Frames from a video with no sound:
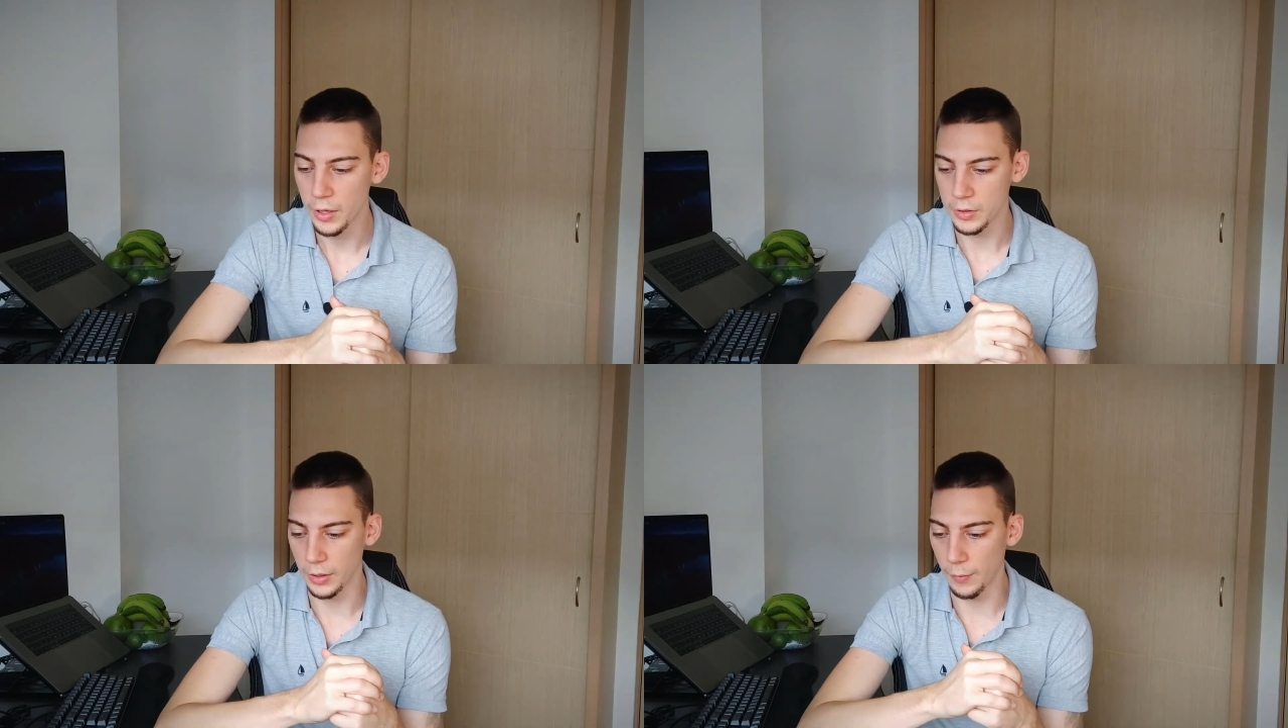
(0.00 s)

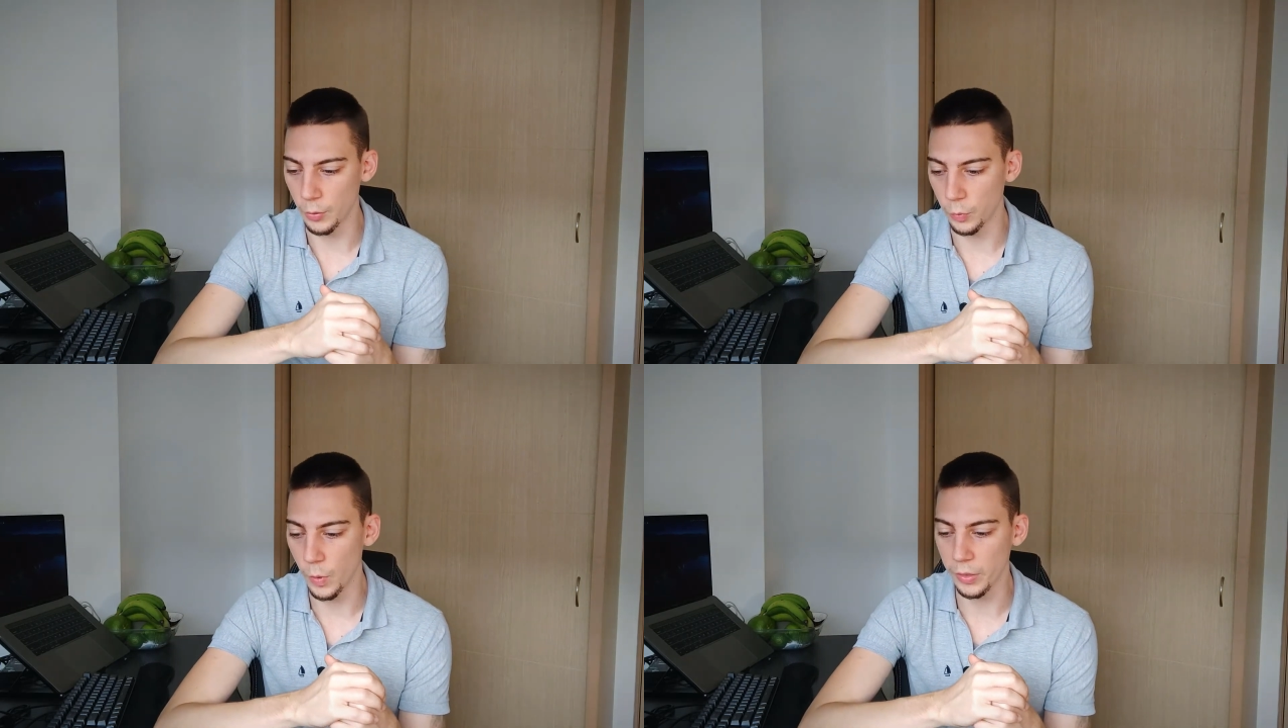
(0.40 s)
So that
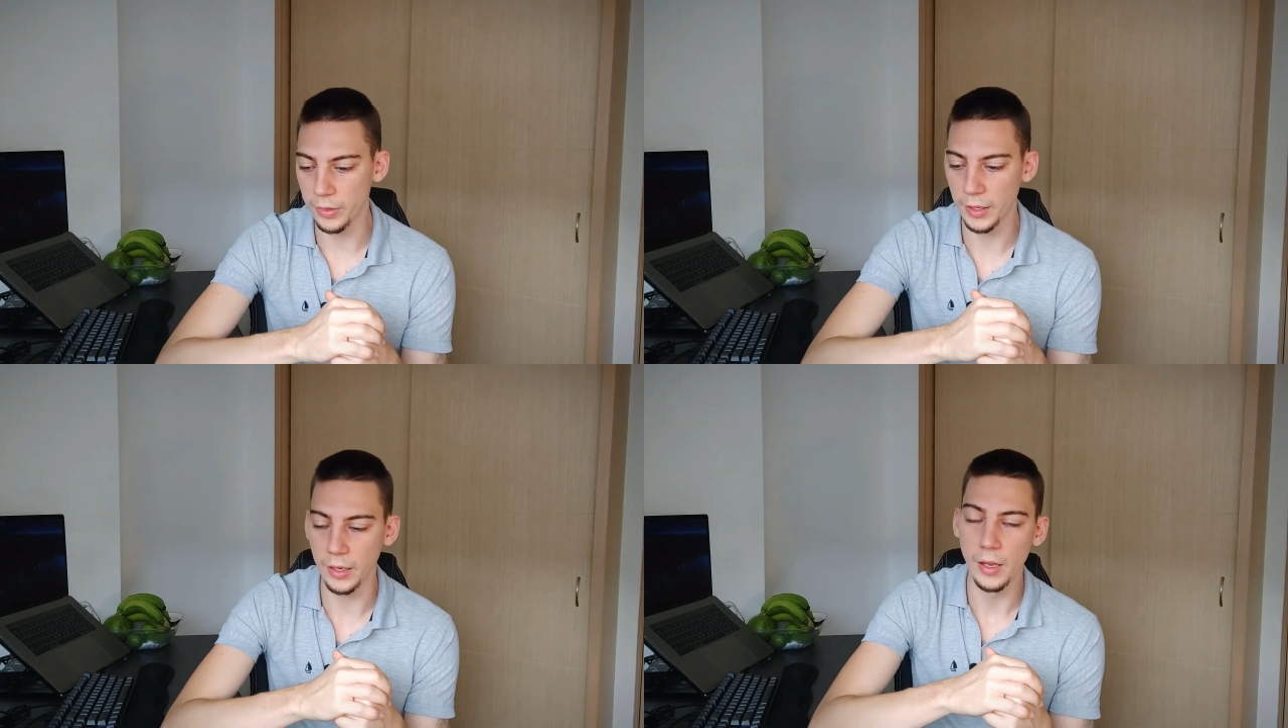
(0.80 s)
was one
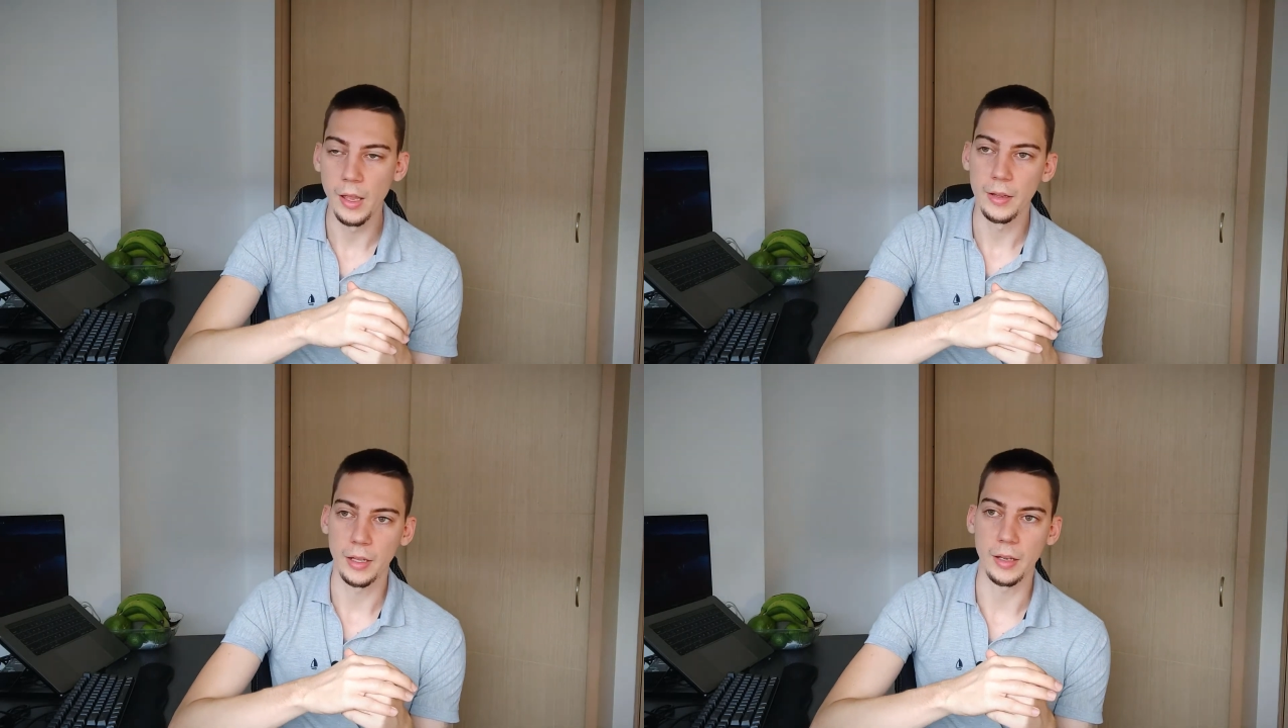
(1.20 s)
thing.
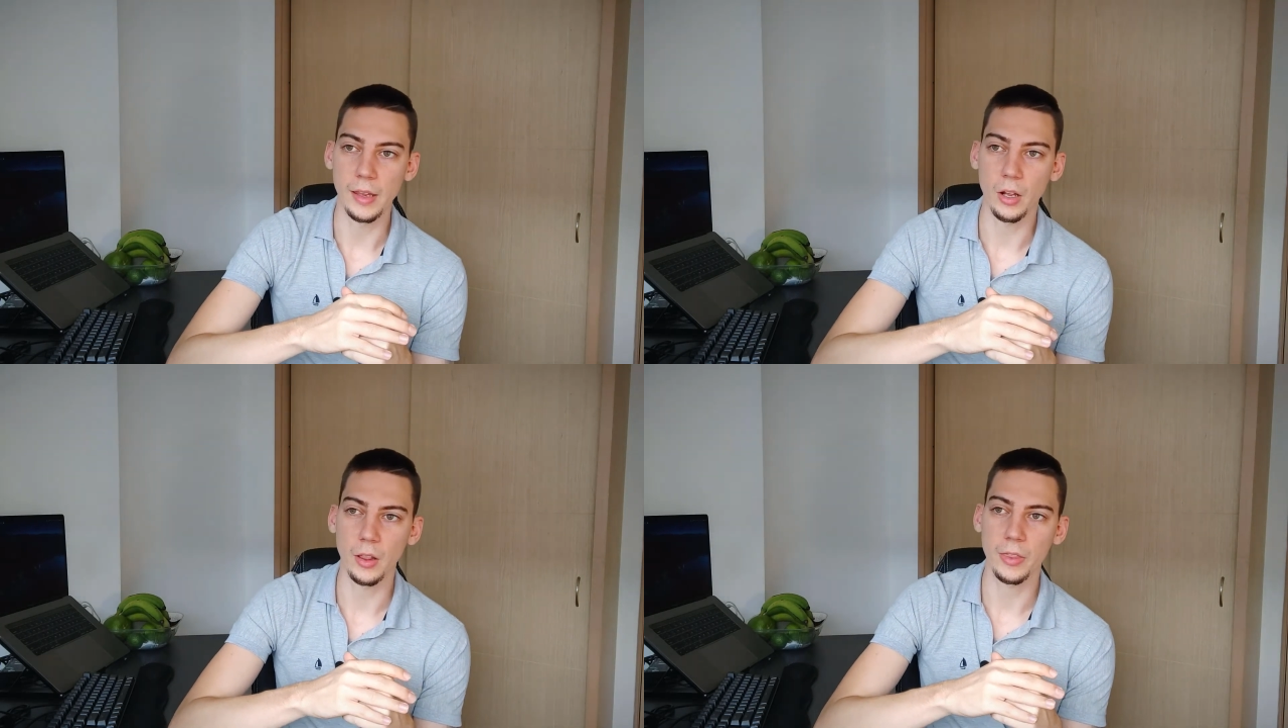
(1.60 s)
Then
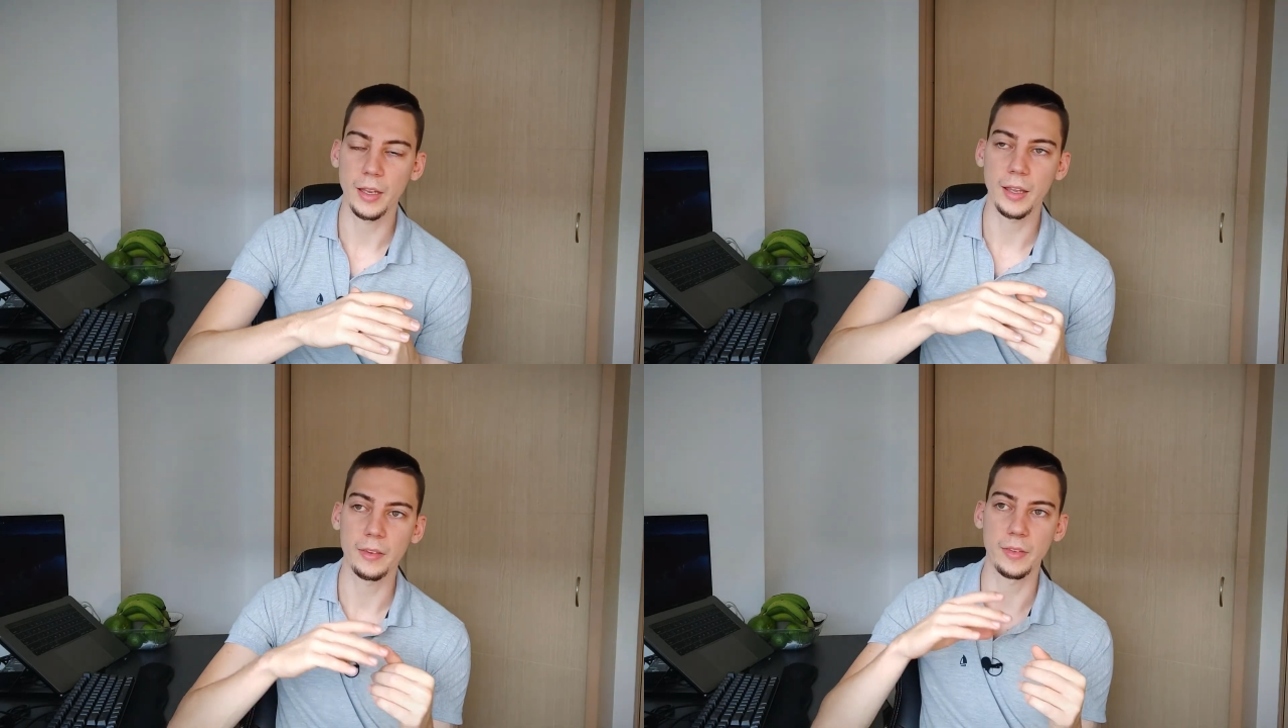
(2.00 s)
the other
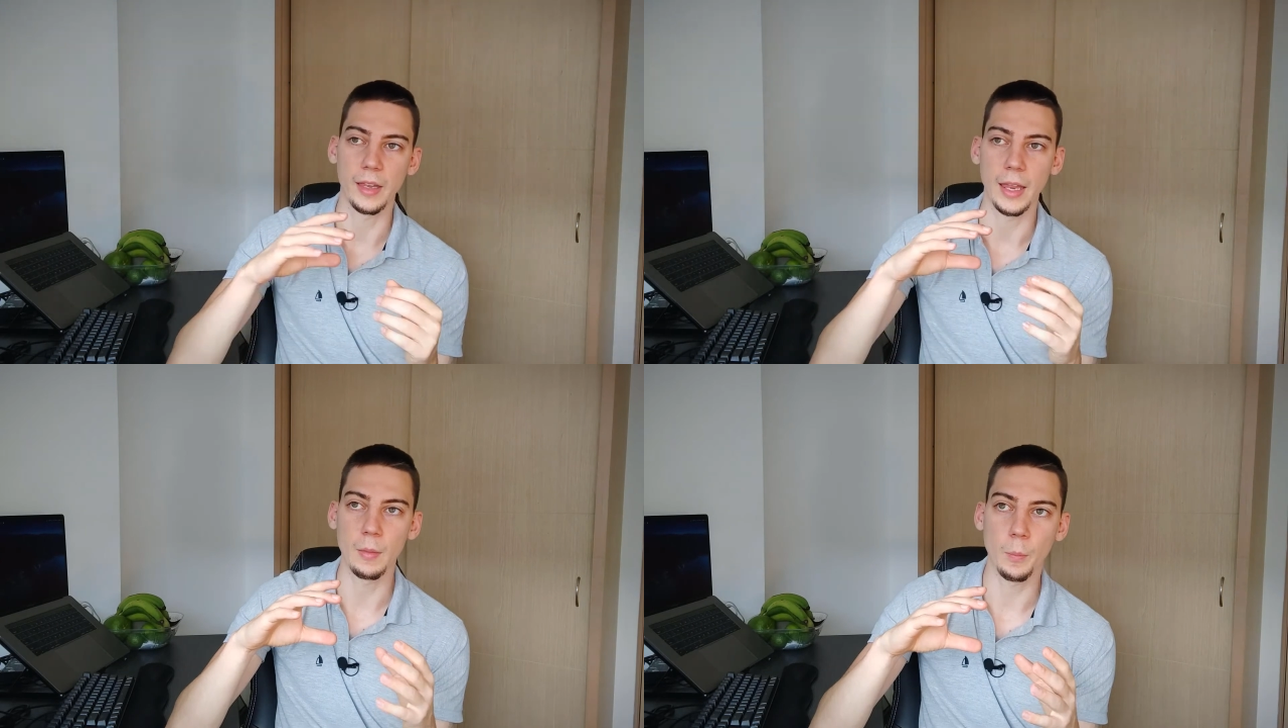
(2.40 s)
thing is
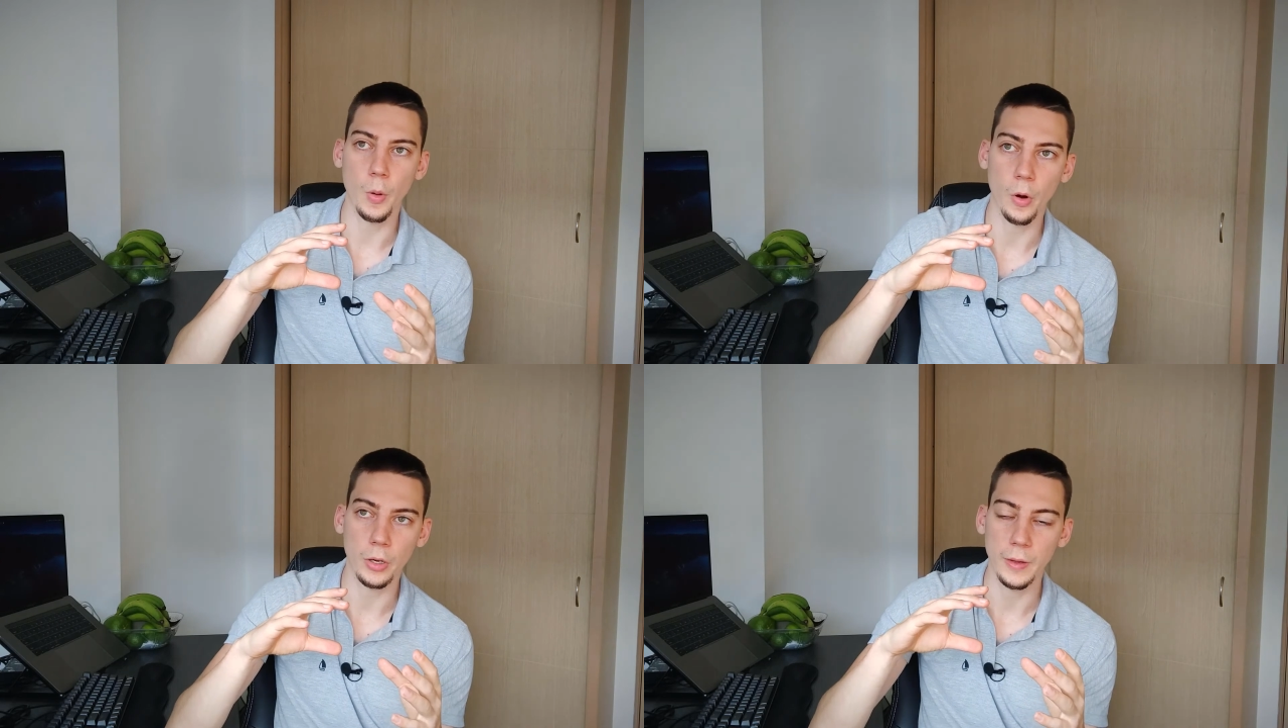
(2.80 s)
the
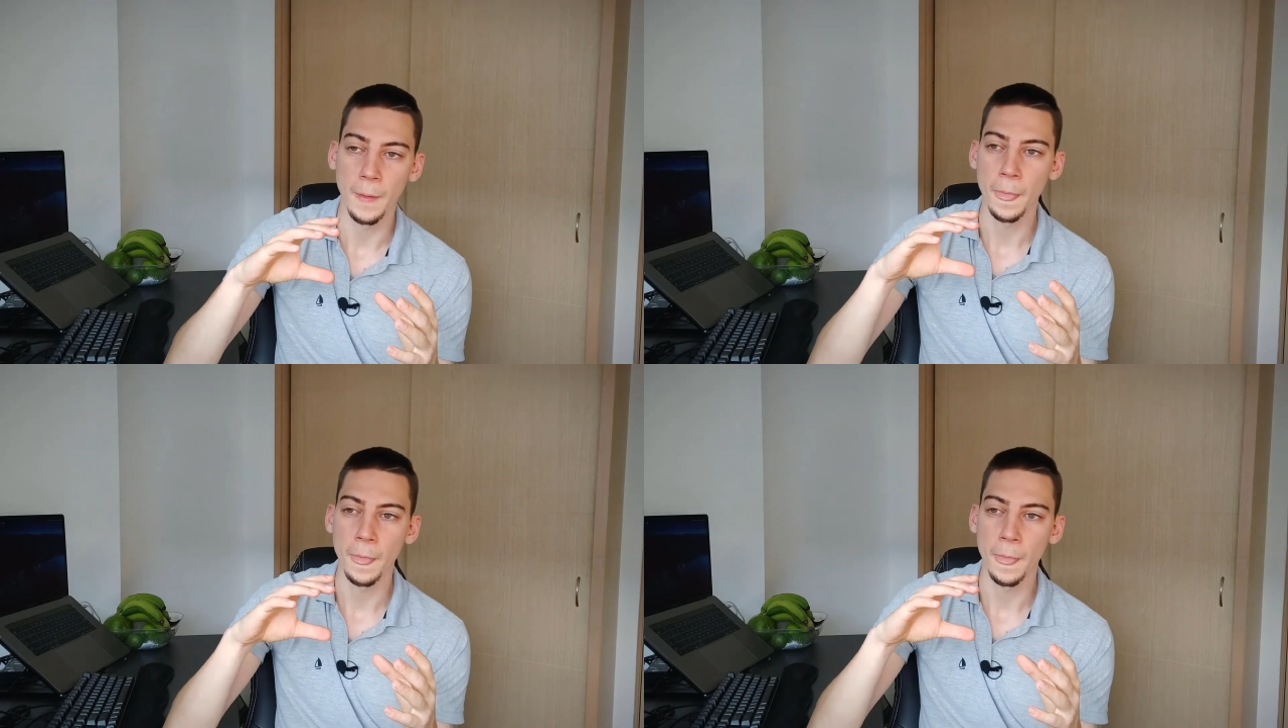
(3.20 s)
import